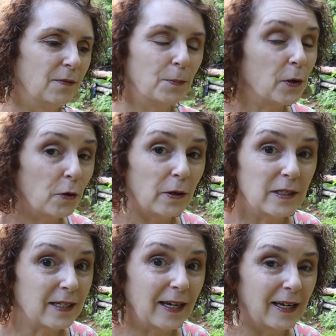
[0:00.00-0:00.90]

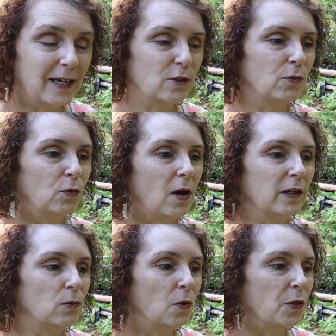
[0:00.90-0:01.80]
purist, I guess, only
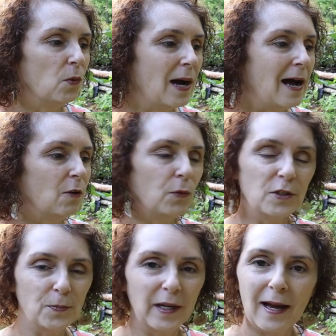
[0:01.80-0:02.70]
want the wild
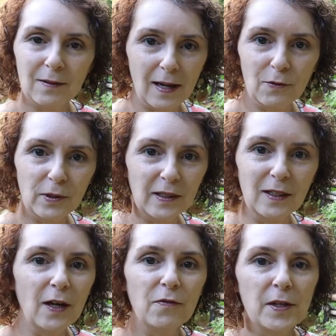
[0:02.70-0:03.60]
ones, but I really
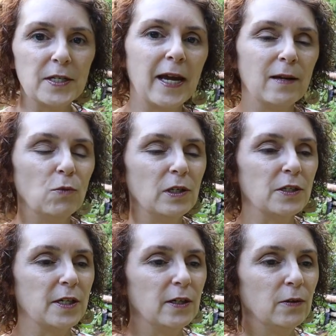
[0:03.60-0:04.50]
love the tame ones
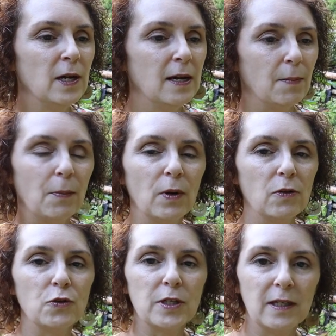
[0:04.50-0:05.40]
too. My
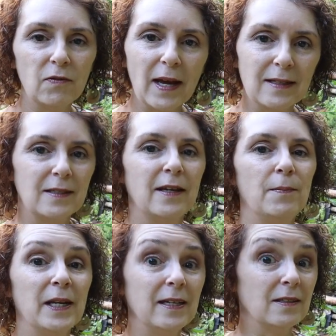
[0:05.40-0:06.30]
brother Steve has some,
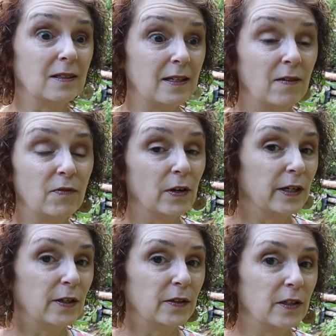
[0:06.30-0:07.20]
and his has done very
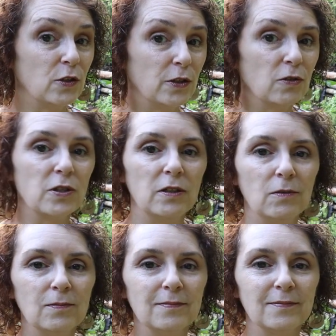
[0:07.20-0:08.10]
good this year too.